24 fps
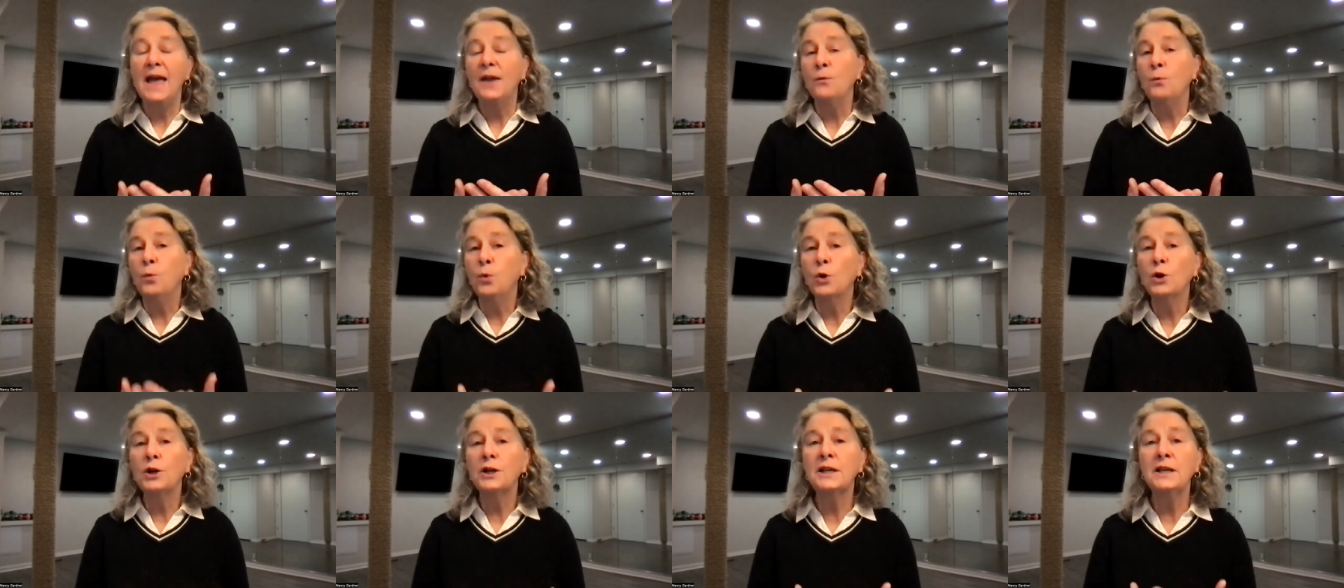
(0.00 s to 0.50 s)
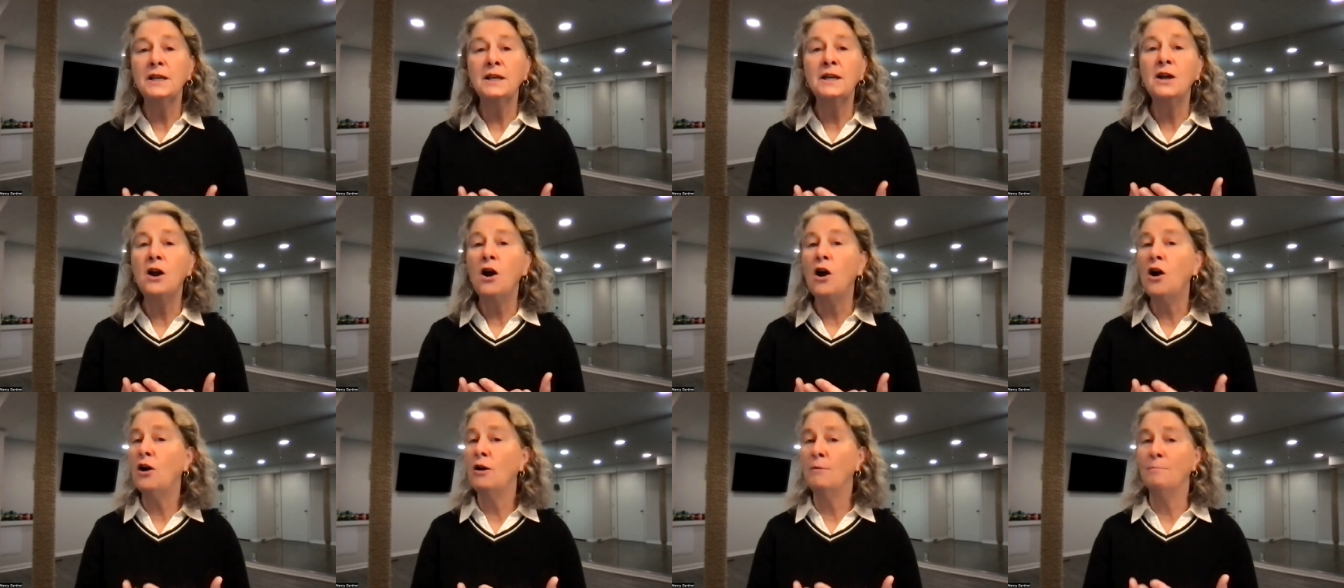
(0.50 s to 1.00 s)
and working
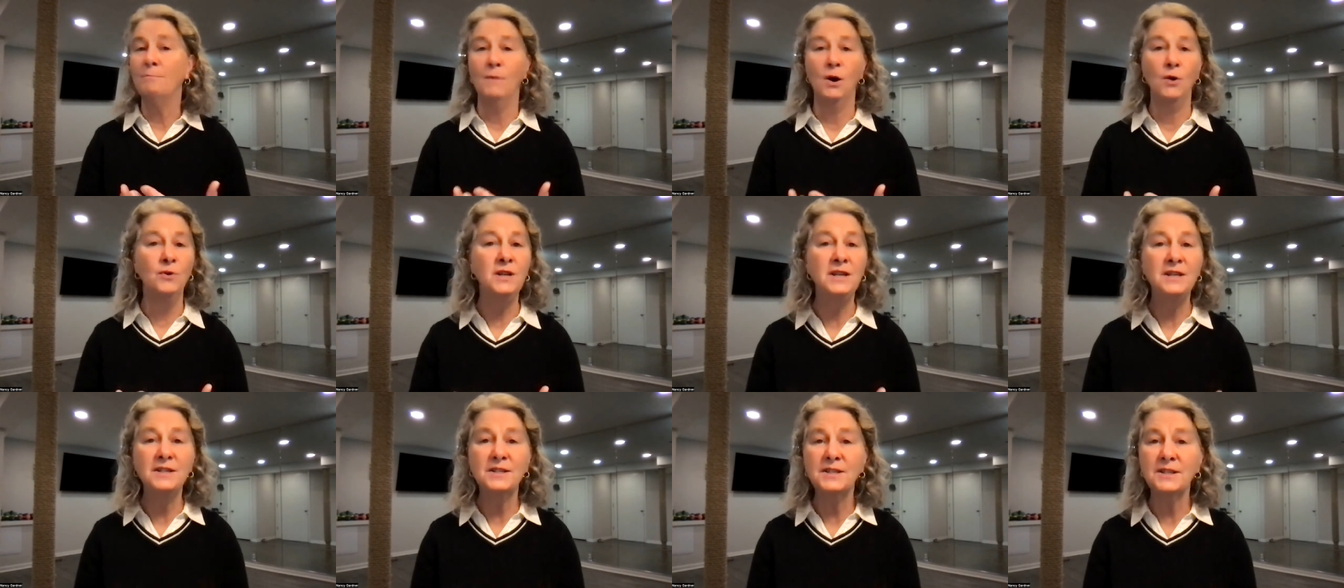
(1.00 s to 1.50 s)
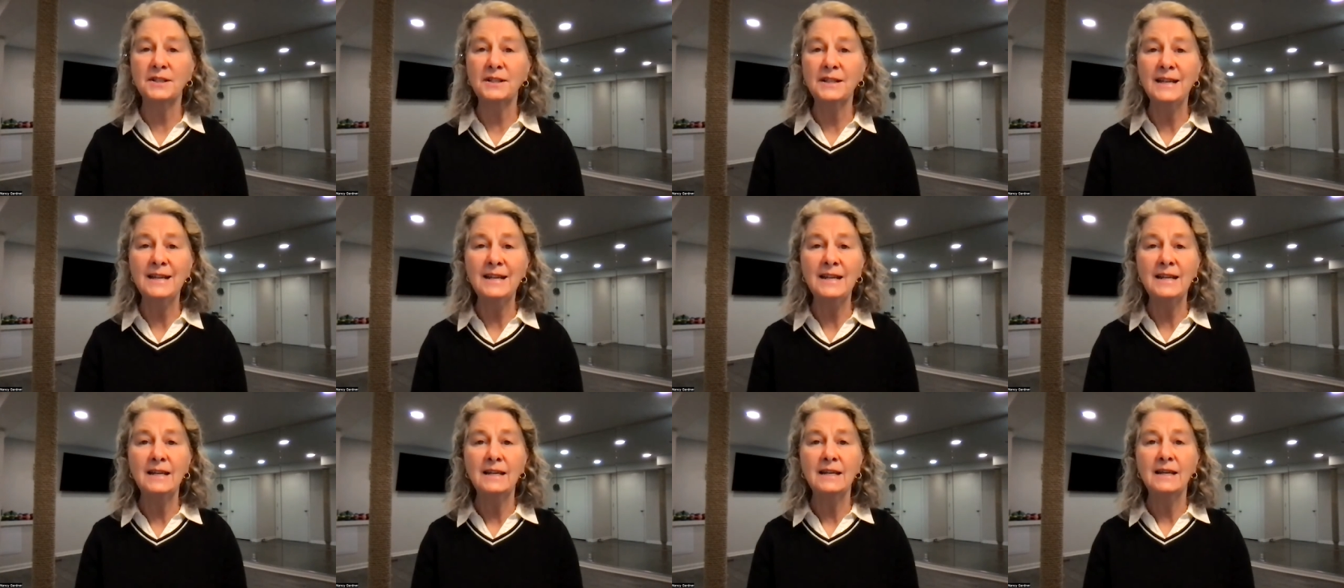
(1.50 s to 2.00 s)

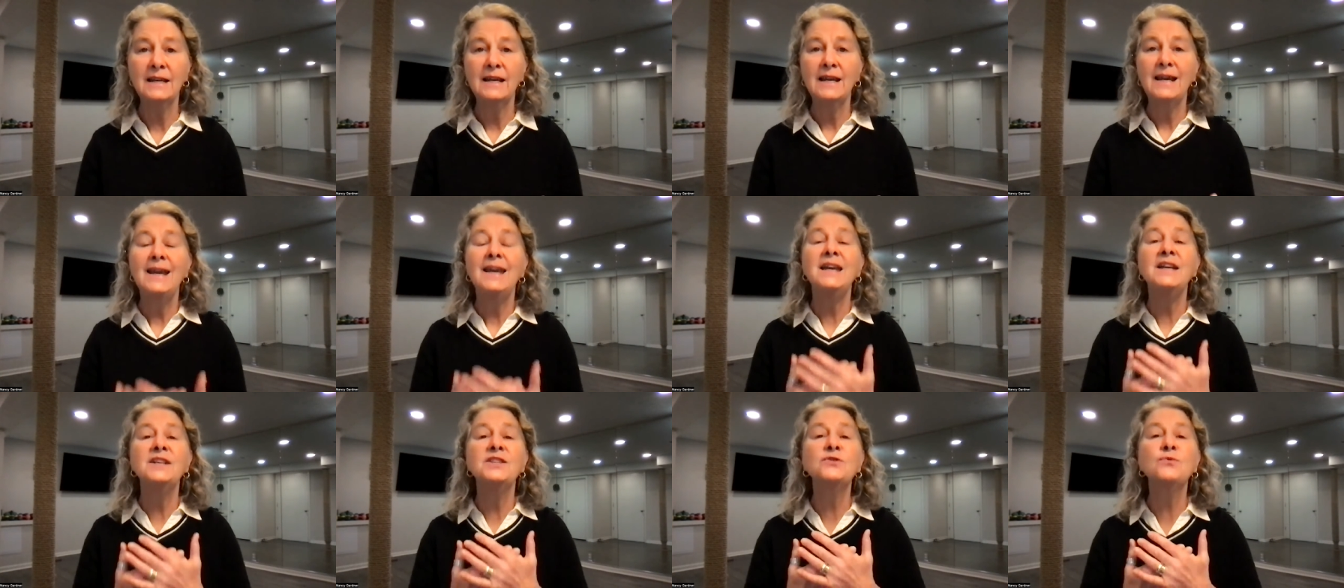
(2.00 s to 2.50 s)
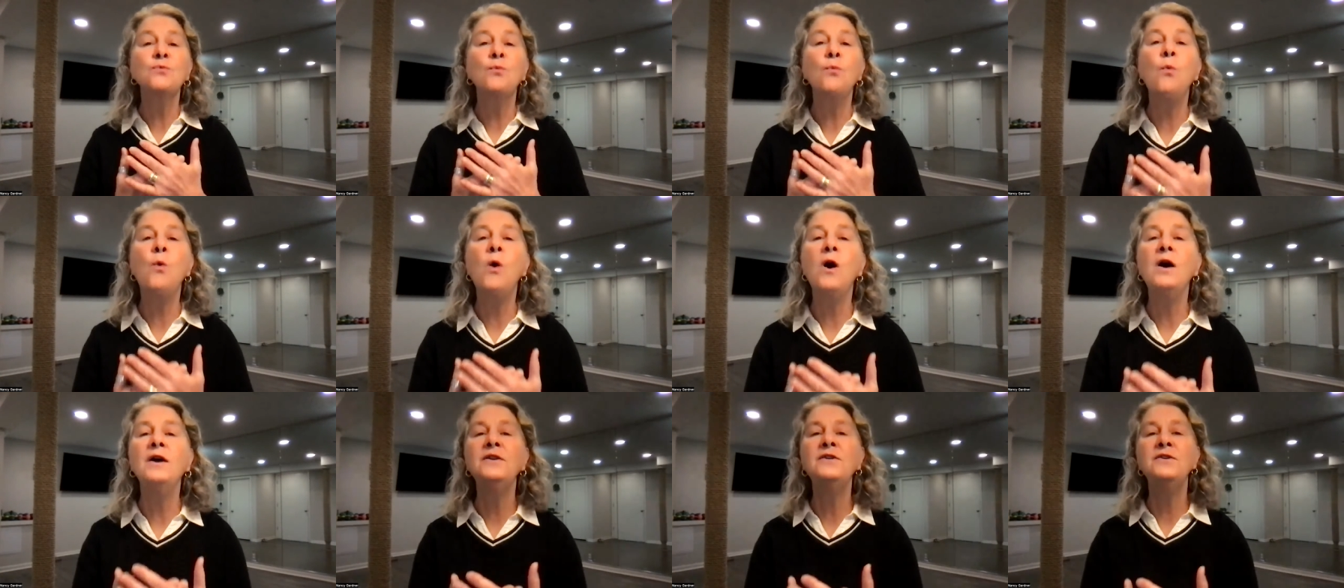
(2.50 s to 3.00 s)
harmoniously, it's
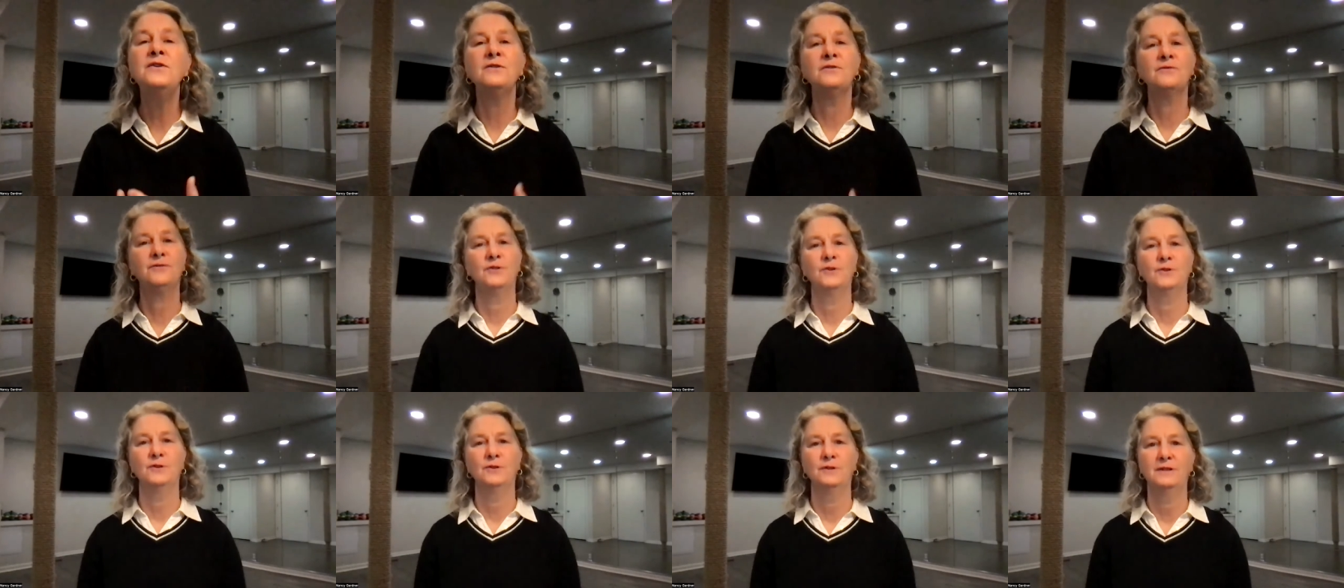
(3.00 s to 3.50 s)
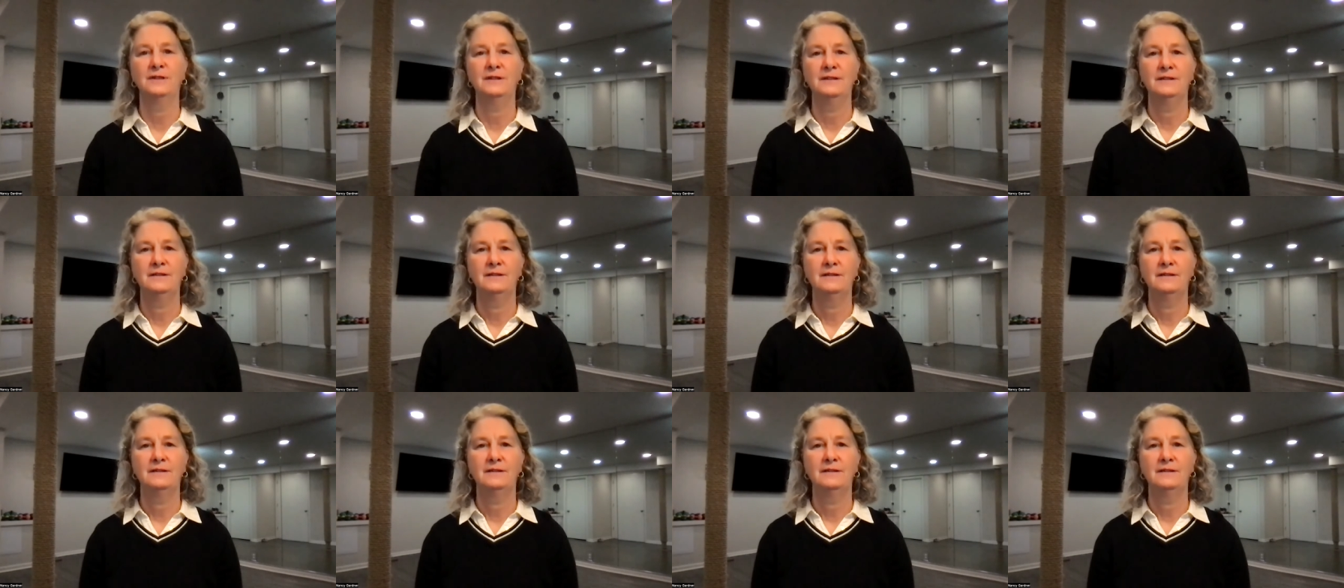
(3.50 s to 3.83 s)
wonderful.